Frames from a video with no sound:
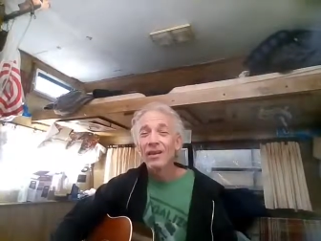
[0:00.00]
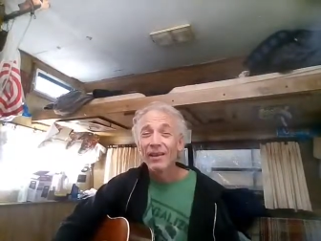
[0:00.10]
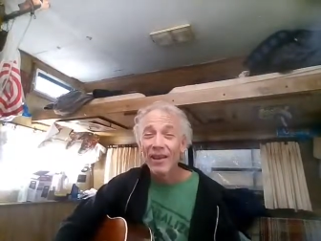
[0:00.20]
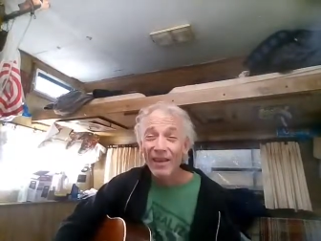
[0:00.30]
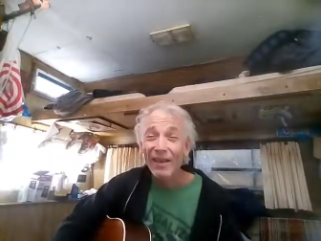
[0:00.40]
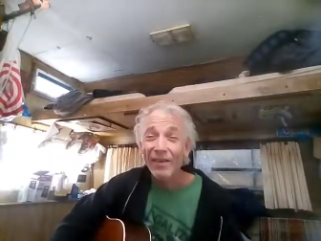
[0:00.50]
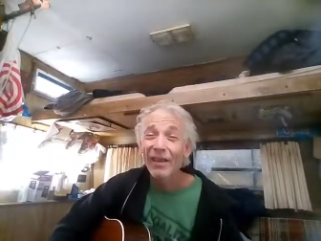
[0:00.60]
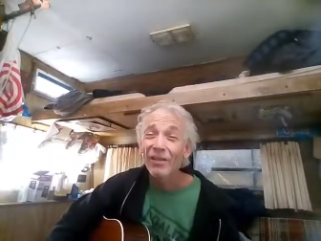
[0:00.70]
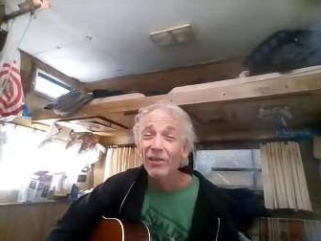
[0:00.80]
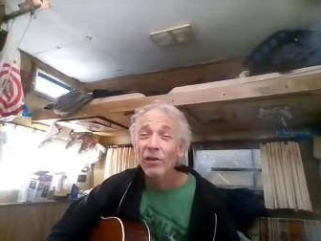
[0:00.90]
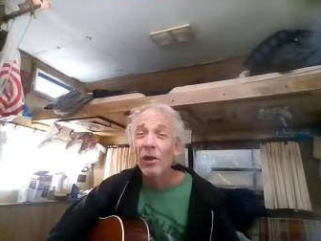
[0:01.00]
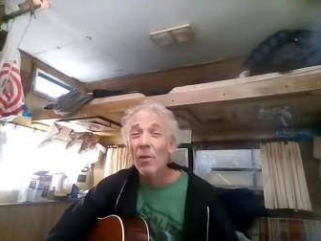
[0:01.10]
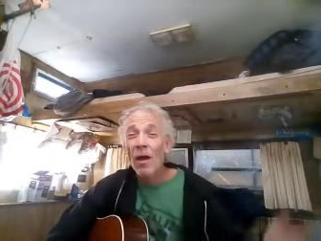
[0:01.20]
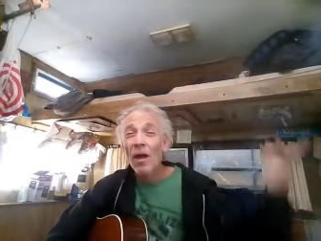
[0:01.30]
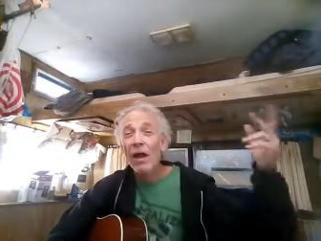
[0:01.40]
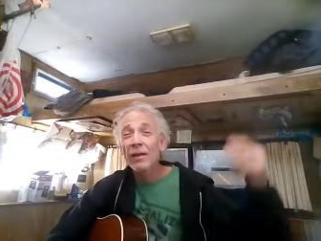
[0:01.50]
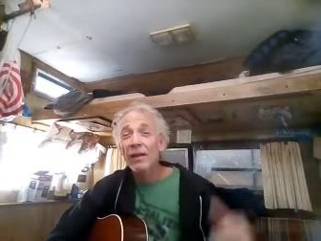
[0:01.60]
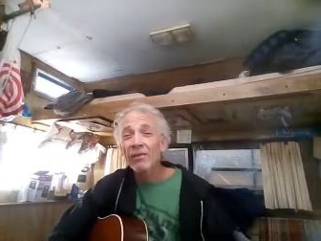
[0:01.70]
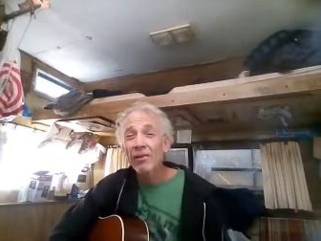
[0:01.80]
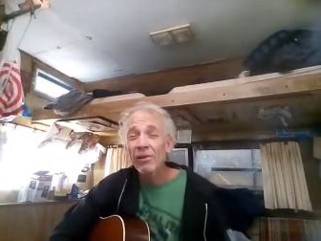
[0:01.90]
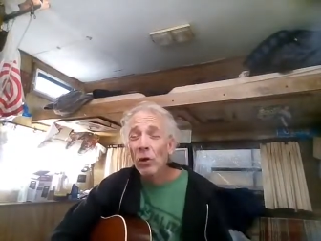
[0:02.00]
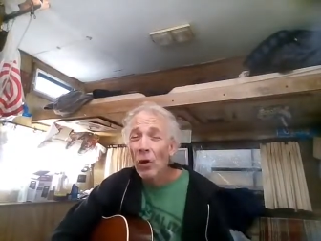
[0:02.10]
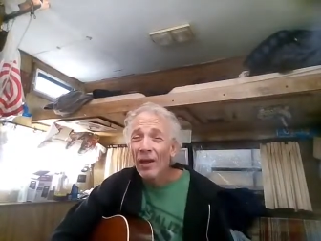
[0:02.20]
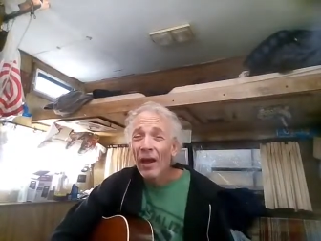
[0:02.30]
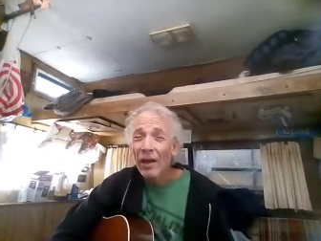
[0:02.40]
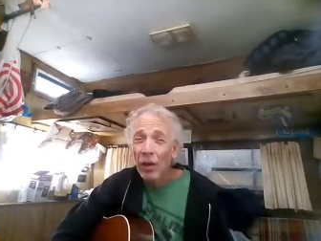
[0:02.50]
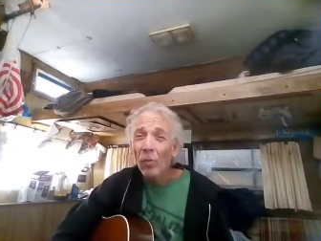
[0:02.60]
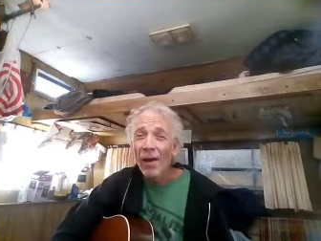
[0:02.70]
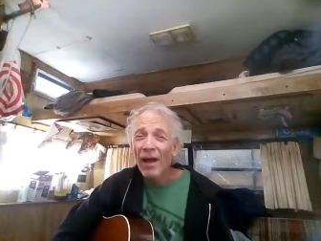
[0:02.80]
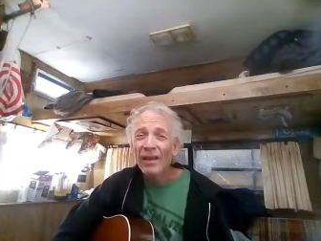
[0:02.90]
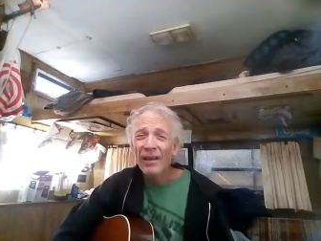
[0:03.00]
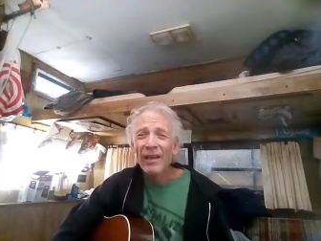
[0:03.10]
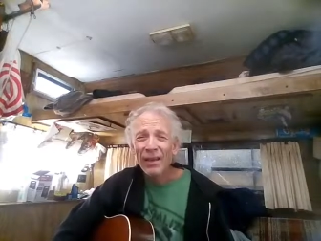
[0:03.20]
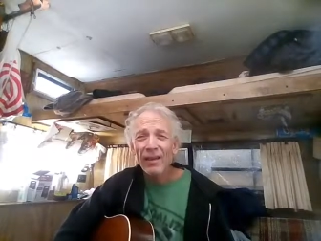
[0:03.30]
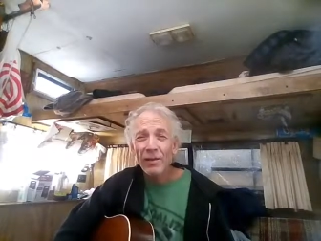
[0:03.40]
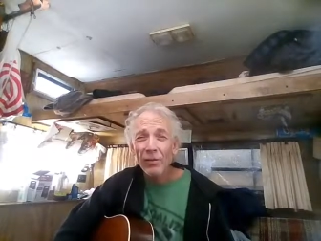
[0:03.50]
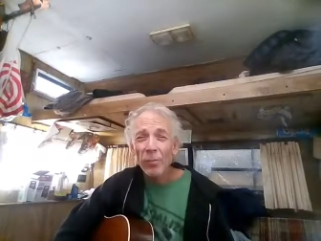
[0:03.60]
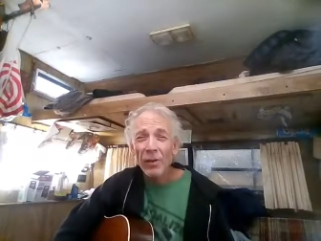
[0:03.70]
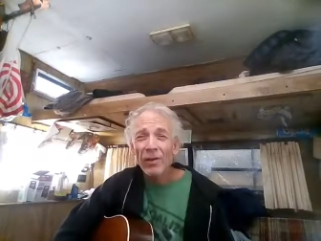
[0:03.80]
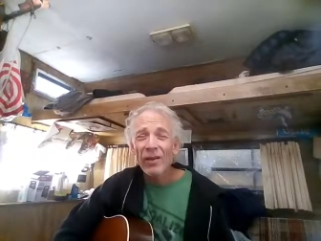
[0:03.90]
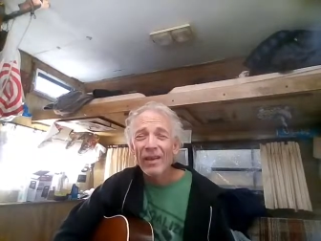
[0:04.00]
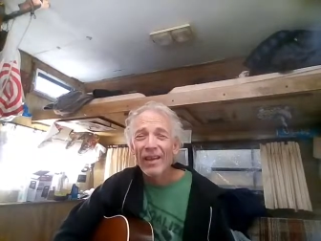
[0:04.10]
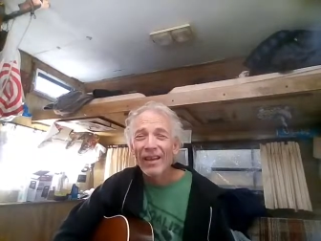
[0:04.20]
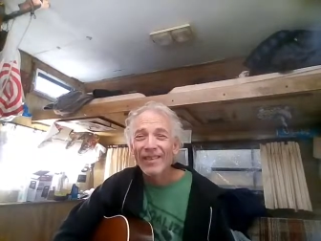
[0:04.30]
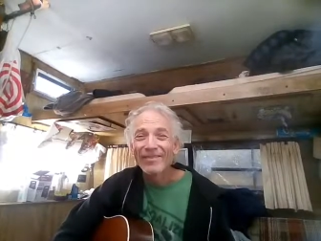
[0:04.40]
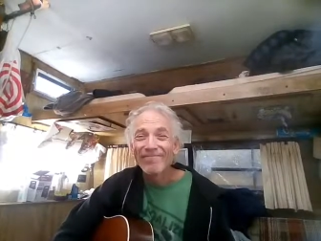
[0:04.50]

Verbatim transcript: And then I get things to do. I run out of things to do. I go back and get in the Spirit again.